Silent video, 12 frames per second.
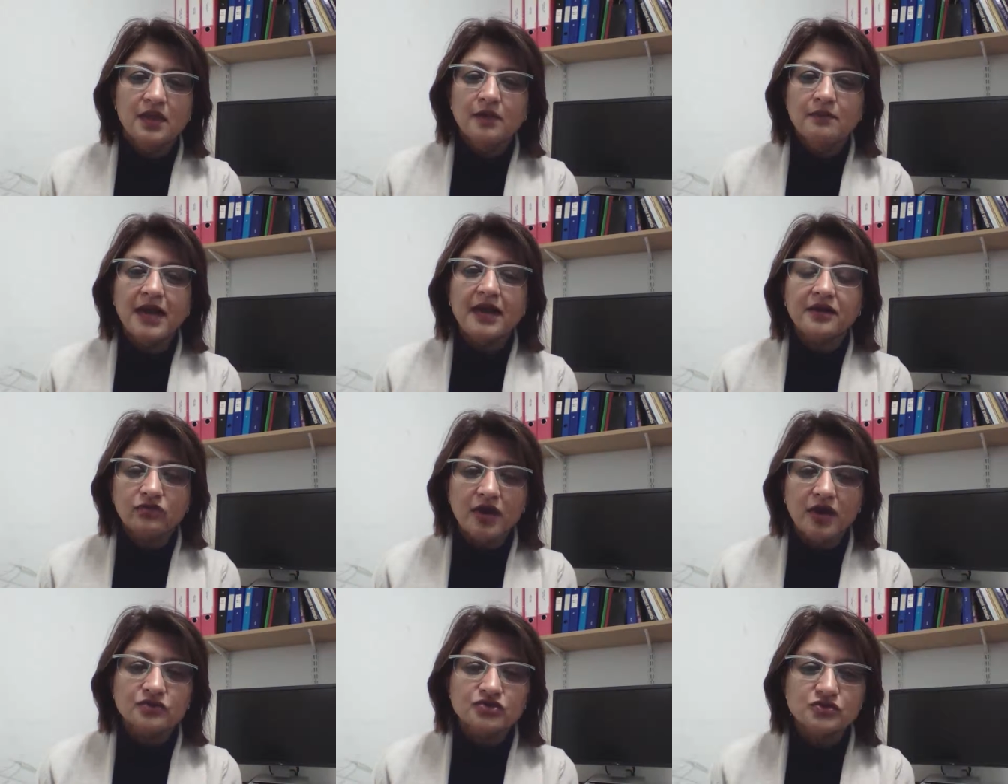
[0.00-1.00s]

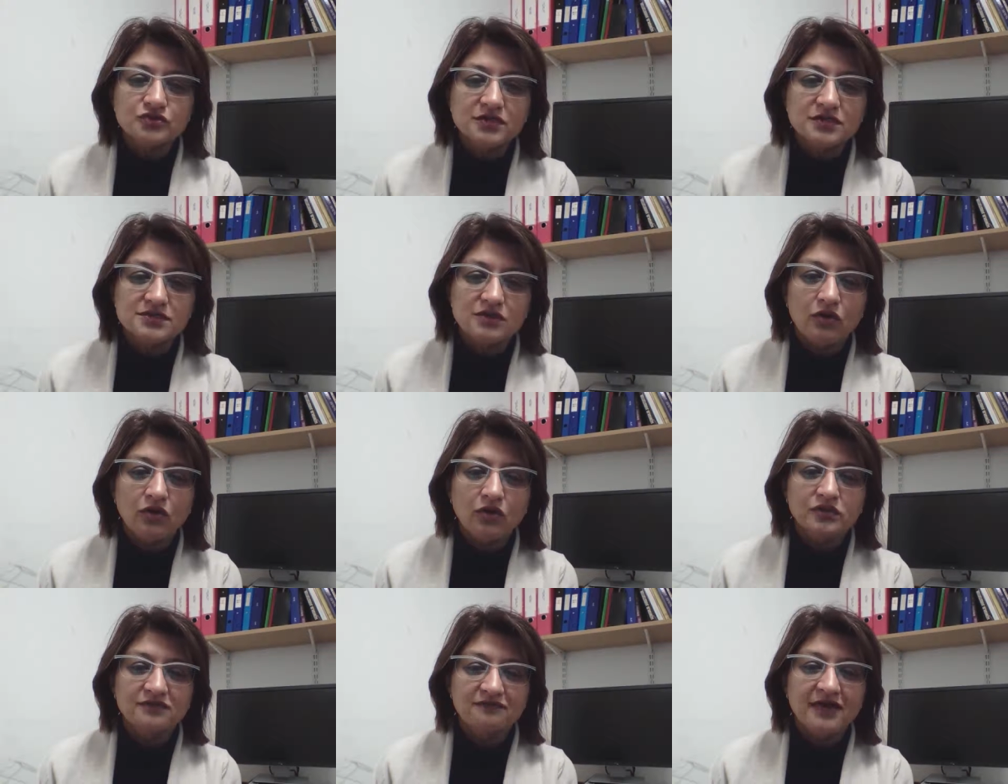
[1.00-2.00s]
background to this whole
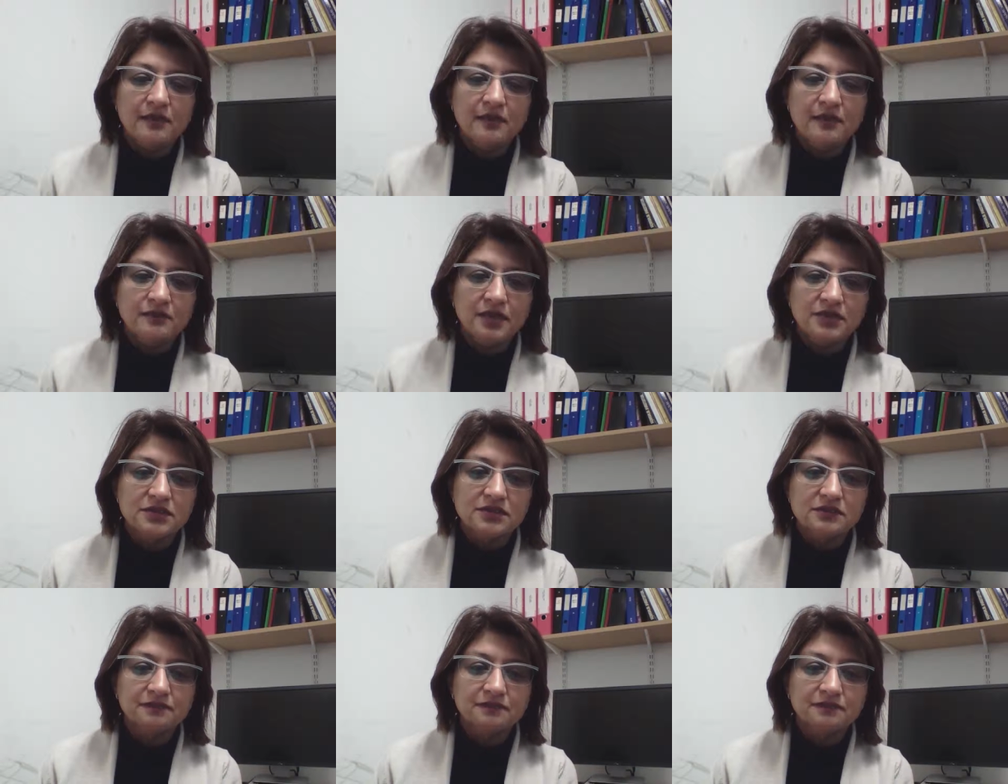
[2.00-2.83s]
development?